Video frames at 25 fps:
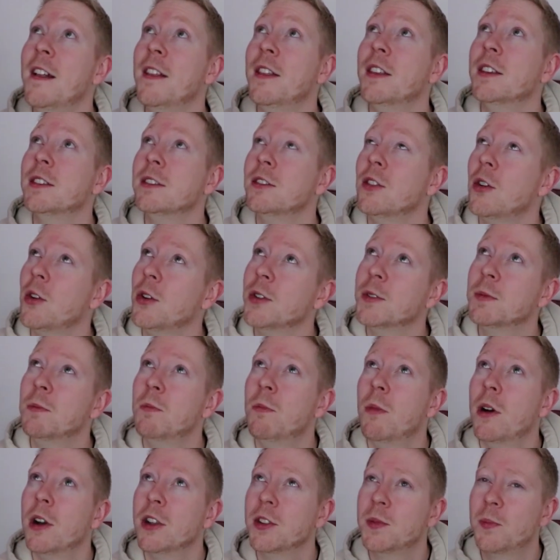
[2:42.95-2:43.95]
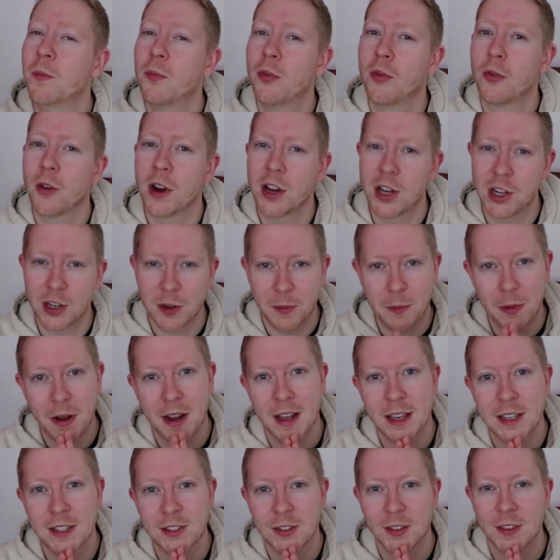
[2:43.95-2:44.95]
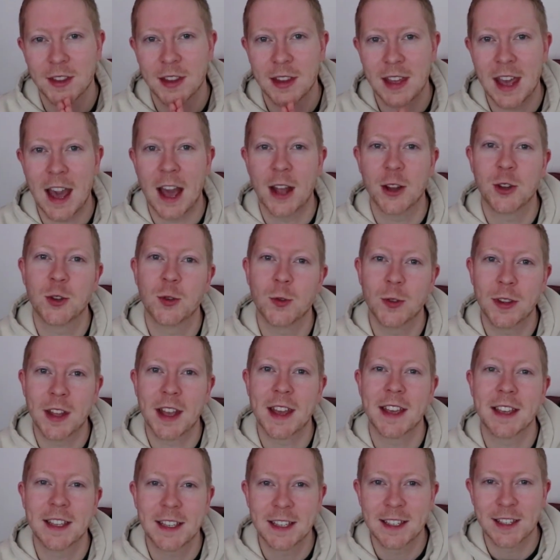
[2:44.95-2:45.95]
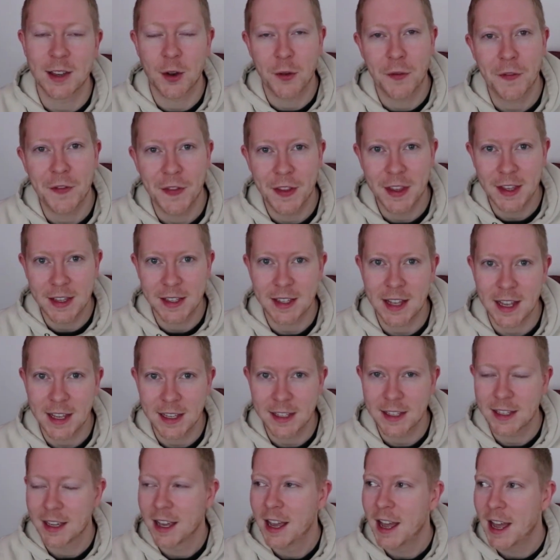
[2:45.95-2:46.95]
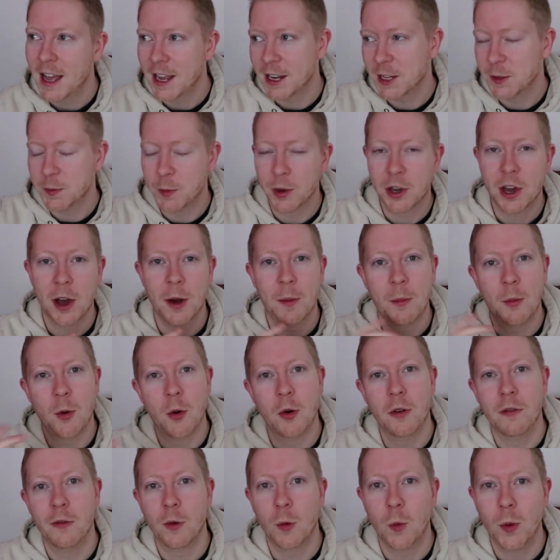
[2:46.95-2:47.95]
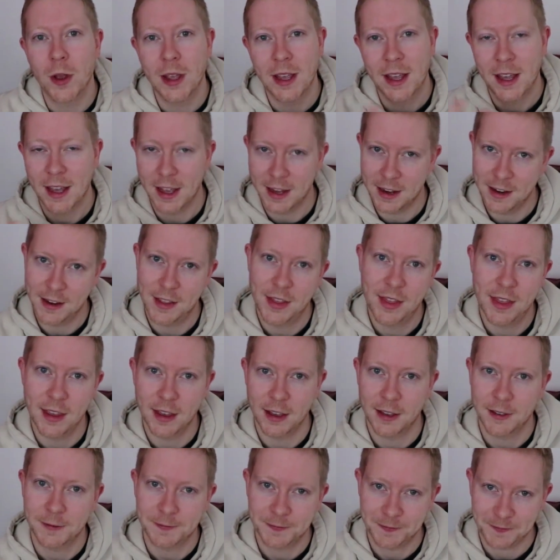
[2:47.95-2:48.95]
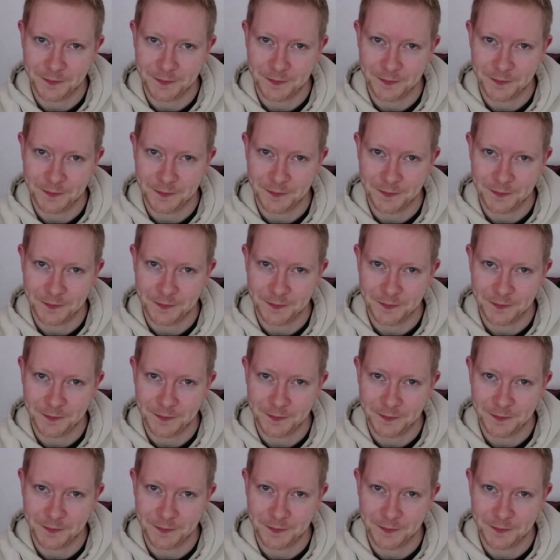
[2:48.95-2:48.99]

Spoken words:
there's not as much pressure placed on the actual day itself these days, and it's become more of a weekend thing.